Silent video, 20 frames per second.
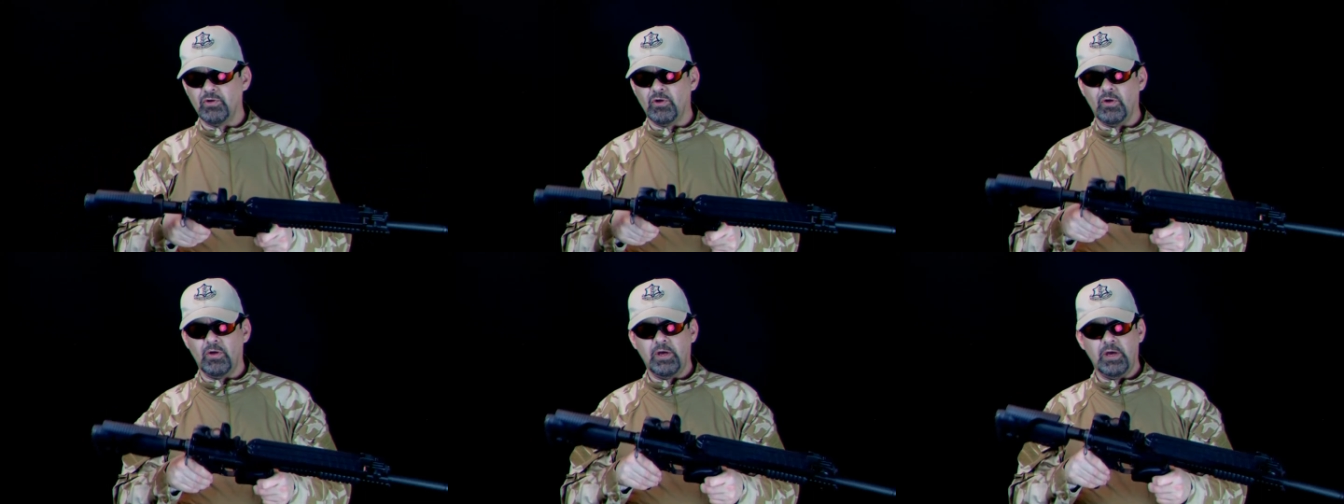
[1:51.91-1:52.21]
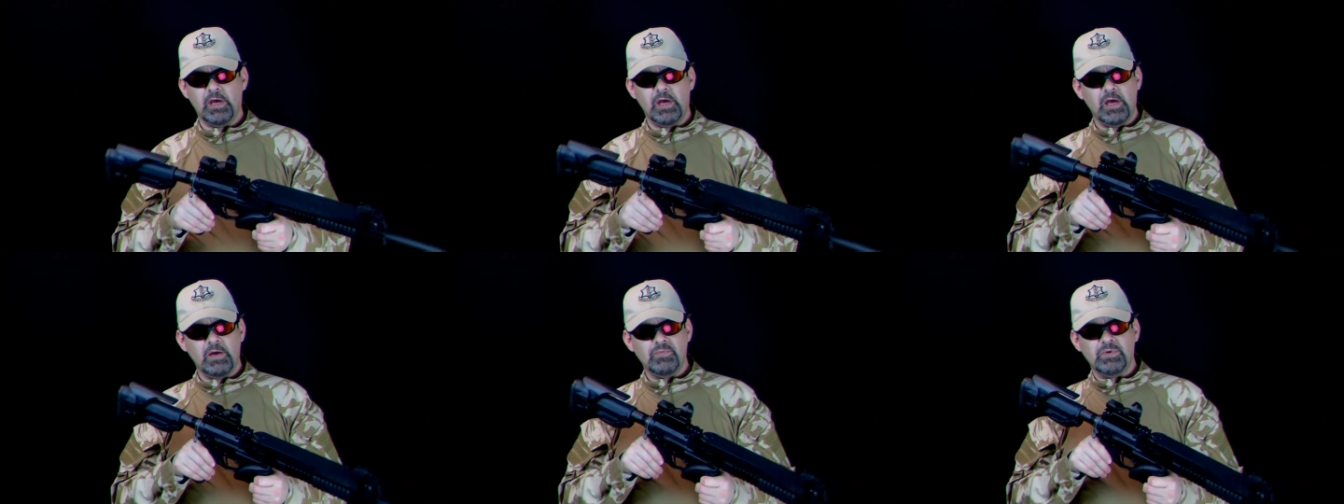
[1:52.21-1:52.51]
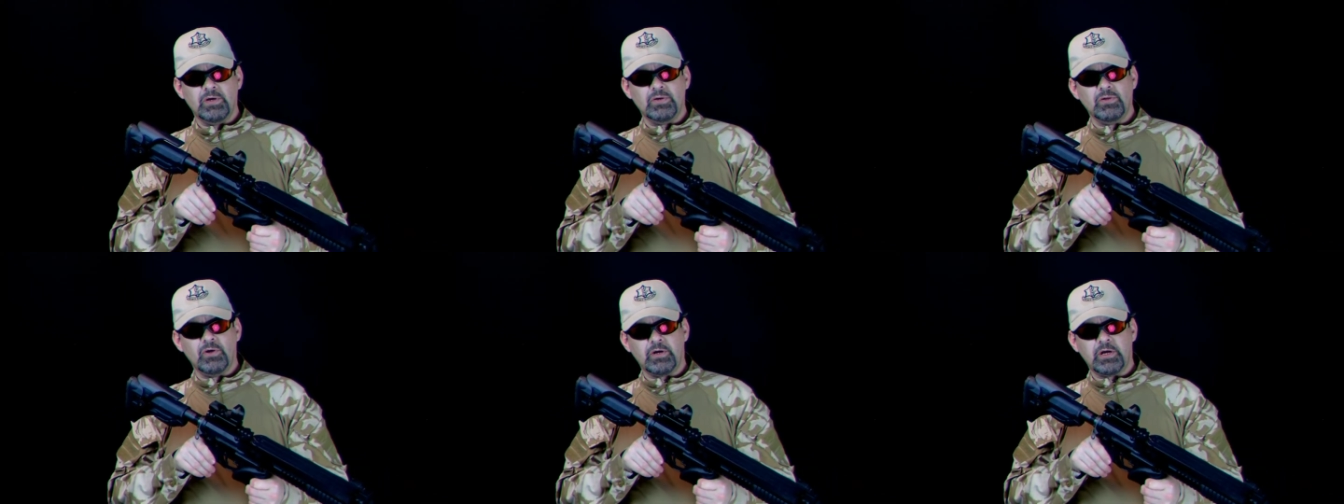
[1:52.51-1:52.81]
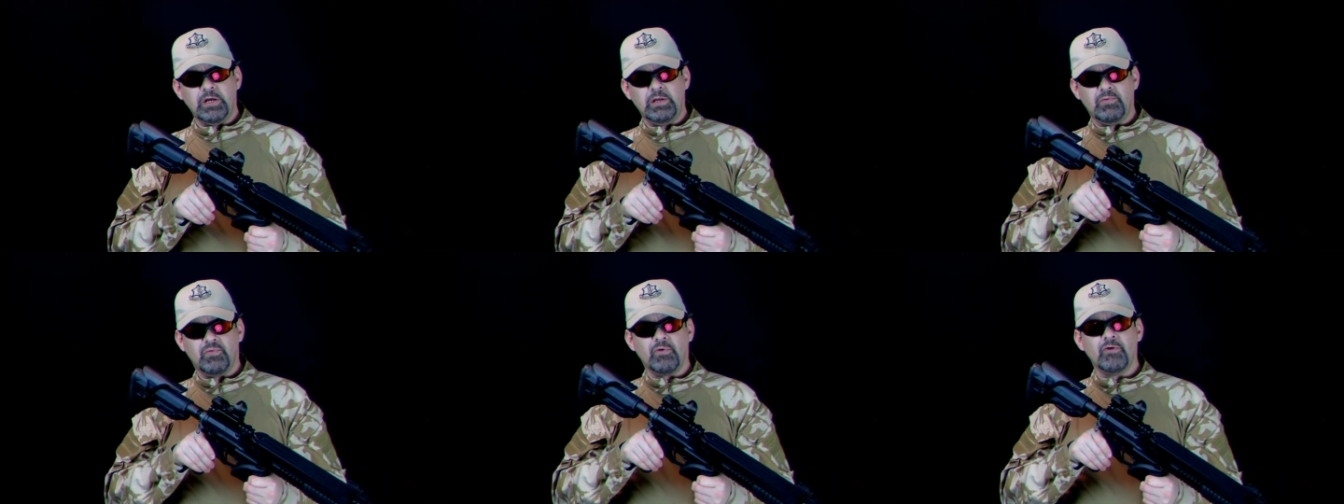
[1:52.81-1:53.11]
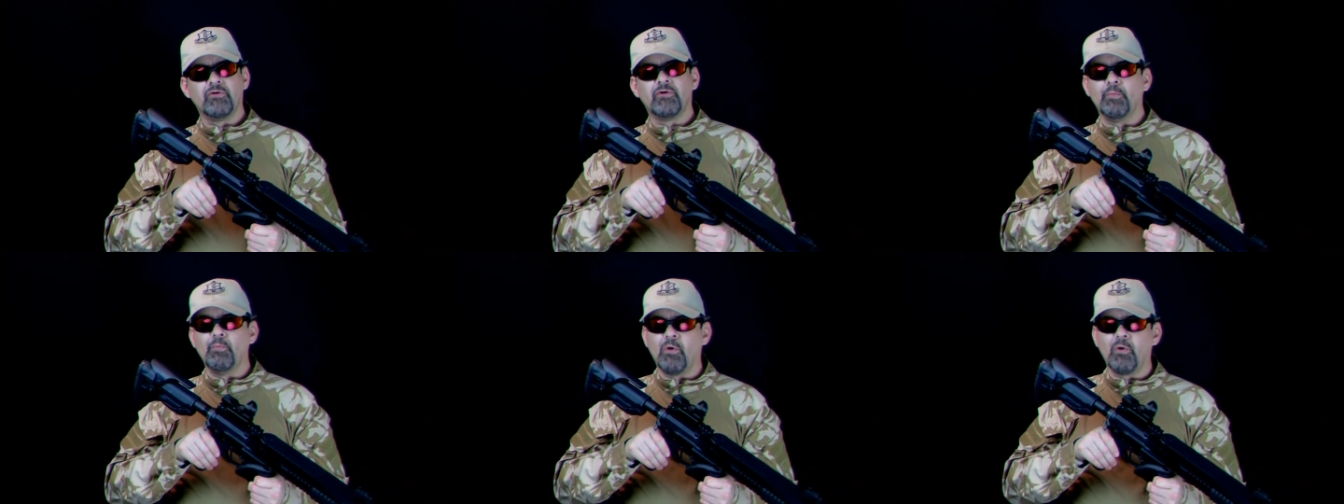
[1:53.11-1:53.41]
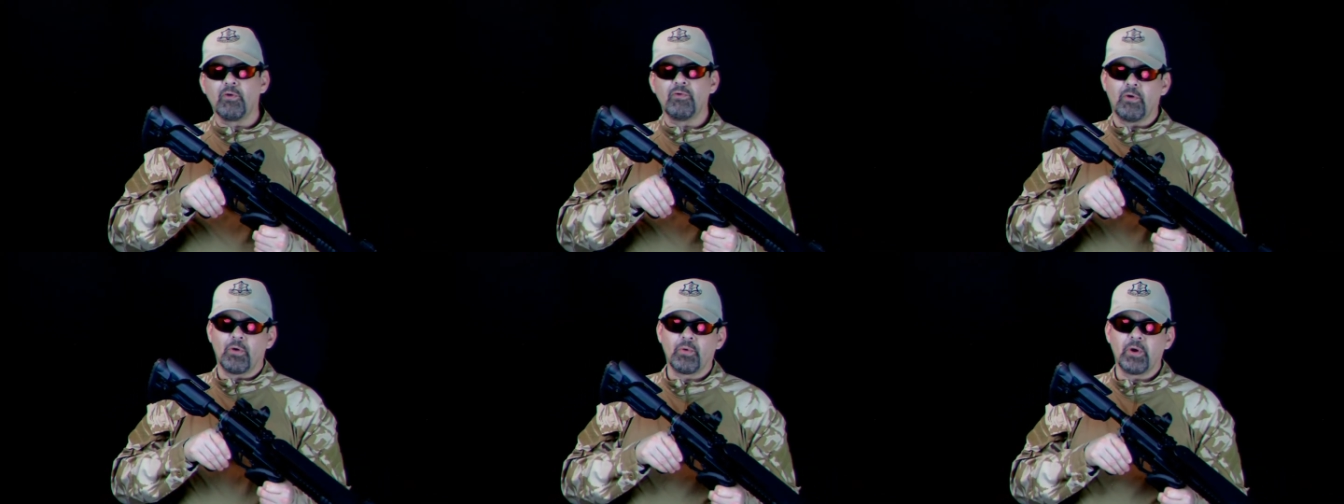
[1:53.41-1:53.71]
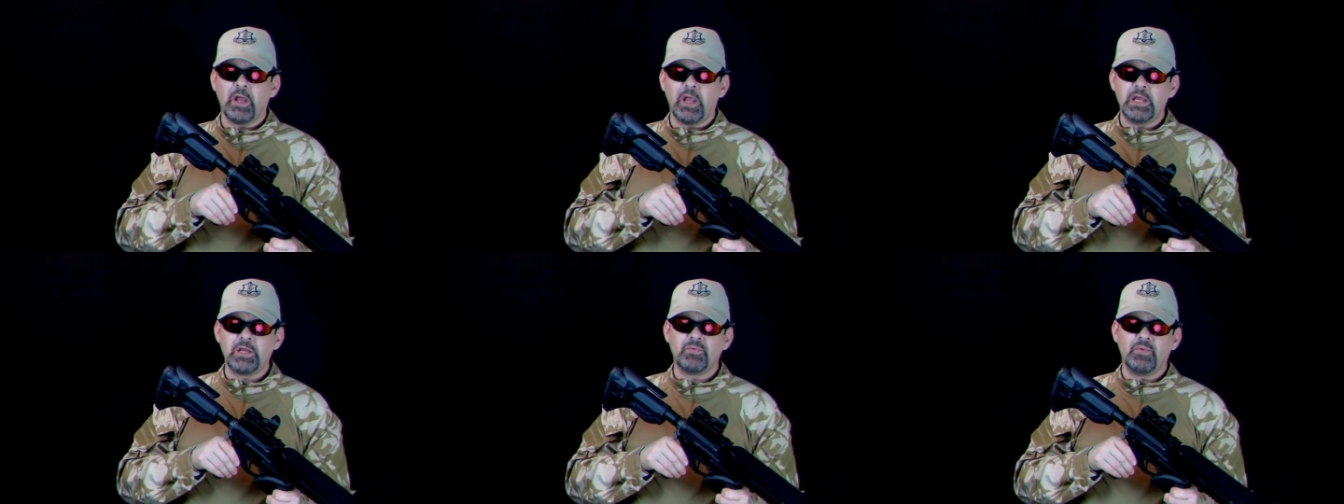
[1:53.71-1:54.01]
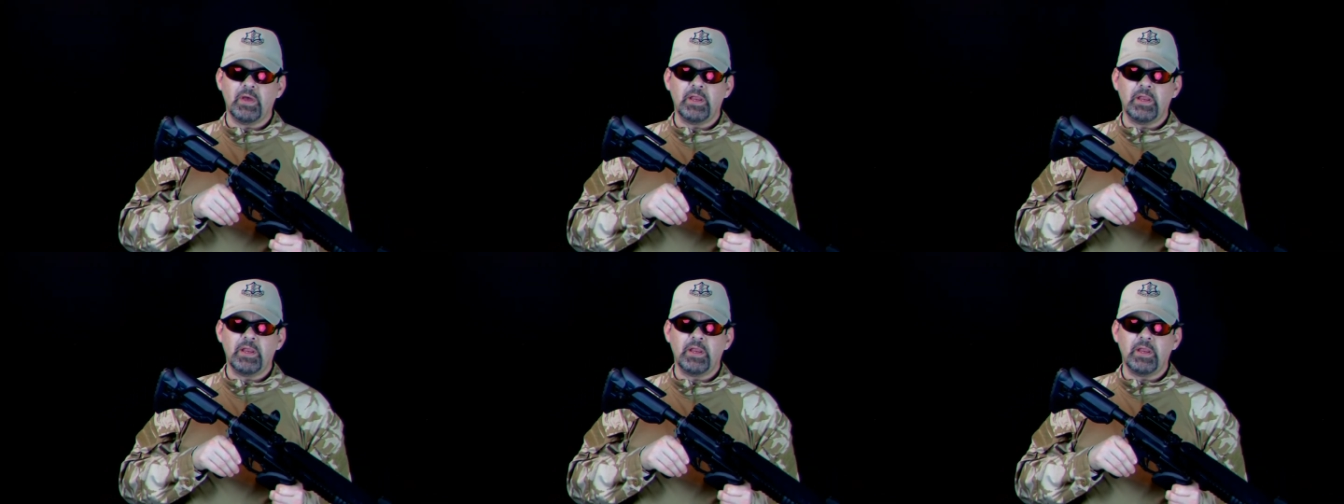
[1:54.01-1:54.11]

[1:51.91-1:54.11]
So if you're looking for some more of the range